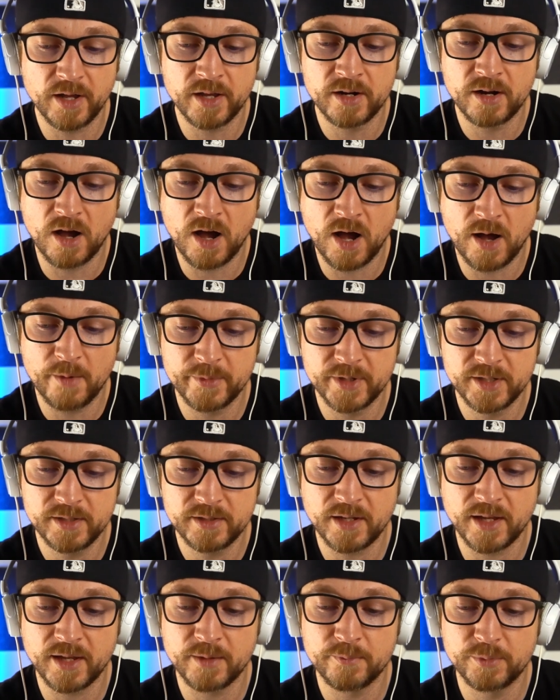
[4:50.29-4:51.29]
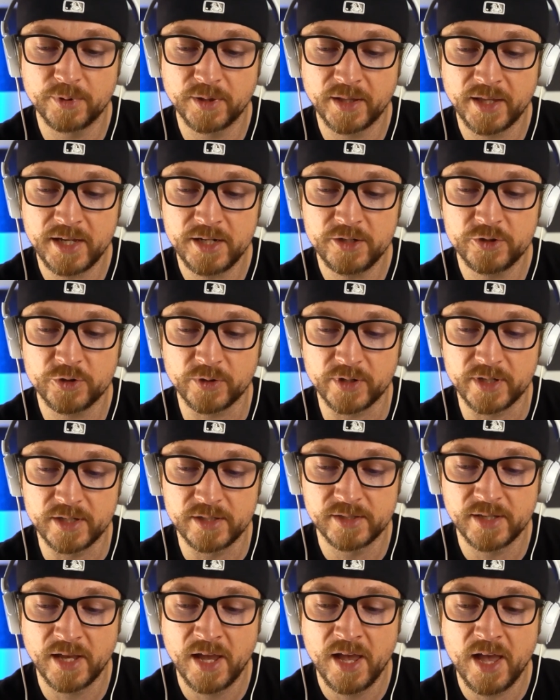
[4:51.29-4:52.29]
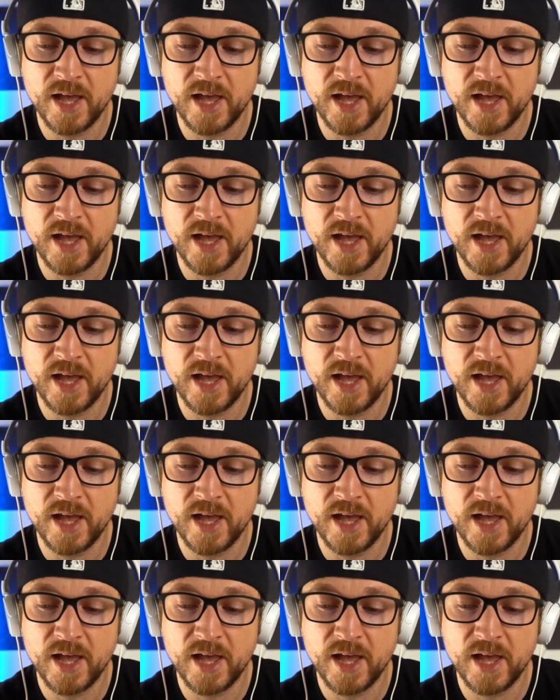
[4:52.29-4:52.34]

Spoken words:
and almond and plane trees,